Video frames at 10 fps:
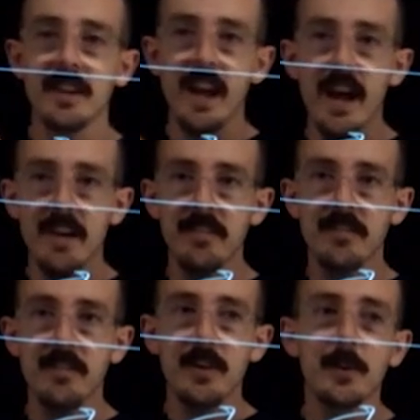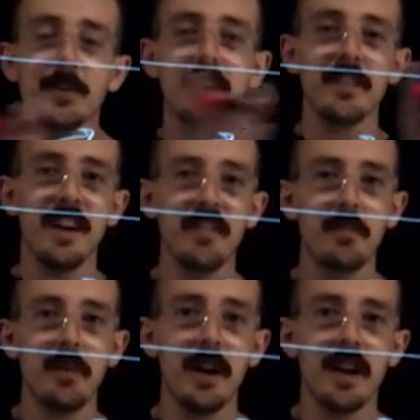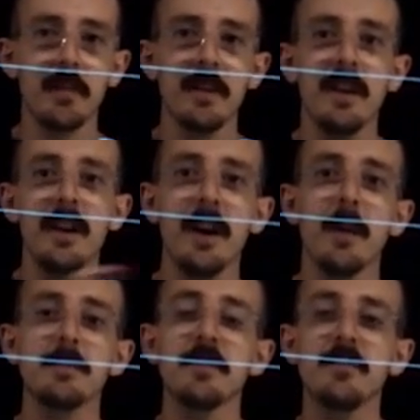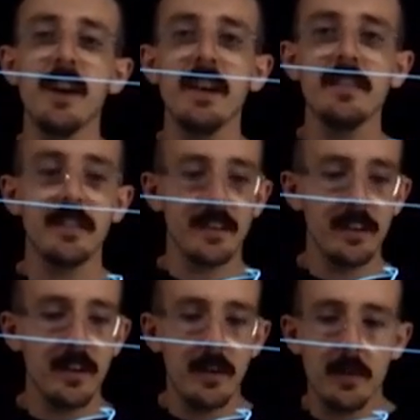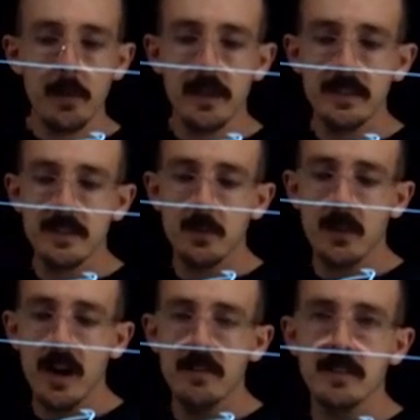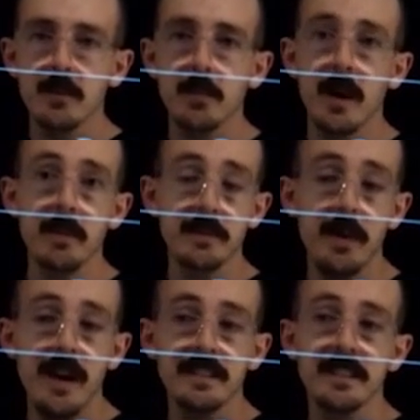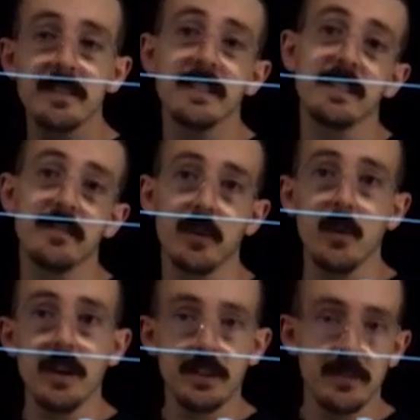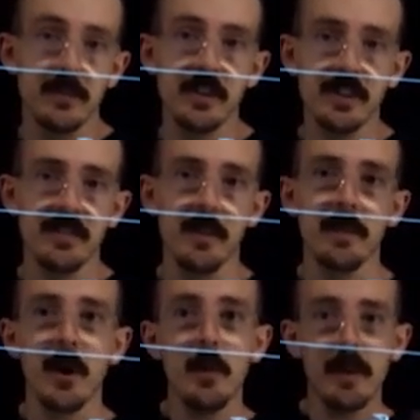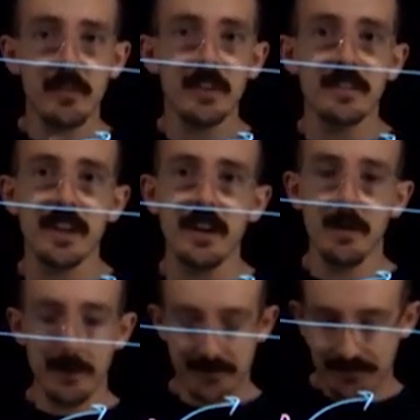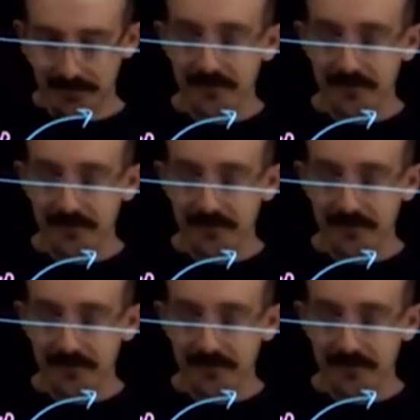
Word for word: given f or you're given f prime, um, to find the places where f double prime is positive, it's a different question for each of them. But I hope I've cleared that up.